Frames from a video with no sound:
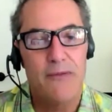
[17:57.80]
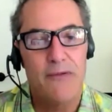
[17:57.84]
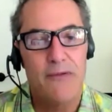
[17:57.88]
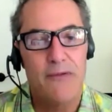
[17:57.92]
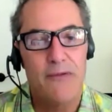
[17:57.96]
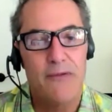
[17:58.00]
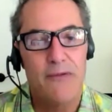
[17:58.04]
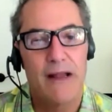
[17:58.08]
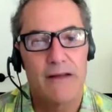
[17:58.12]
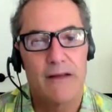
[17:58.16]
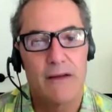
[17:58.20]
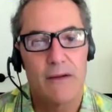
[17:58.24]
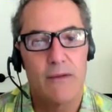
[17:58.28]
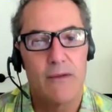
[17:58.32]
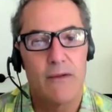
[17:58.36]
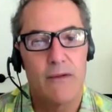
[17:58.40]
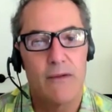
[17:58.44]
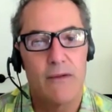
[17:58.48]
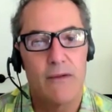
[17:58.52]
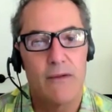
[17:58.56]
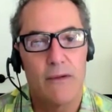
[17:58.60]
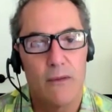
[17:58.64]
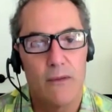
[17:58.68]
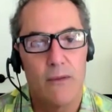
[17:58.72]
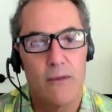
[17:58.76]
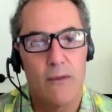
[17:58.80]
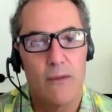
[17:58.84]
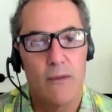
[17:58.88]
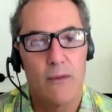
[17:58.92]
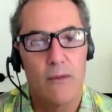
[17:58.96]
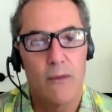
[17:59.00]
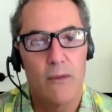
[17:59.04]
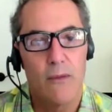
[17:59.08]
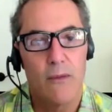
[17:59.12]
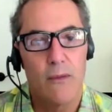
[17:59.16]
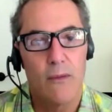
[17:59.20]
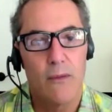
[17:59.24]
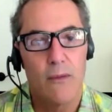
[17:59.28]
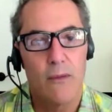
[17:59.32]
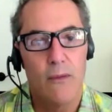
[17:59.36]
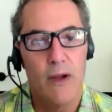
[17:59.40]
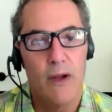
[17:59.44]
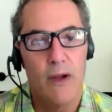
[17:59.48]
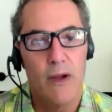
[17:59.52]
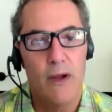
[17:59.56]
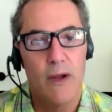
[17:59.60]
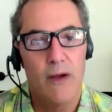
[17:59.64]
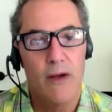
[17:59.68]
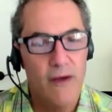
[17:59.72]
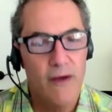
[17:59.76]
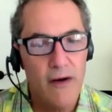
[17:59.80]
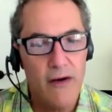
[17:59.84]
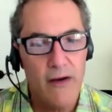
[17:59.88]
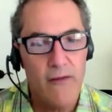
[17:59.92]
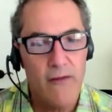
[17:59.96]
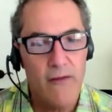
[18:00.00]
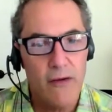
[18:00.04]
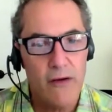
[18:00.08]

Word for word: people realize that we're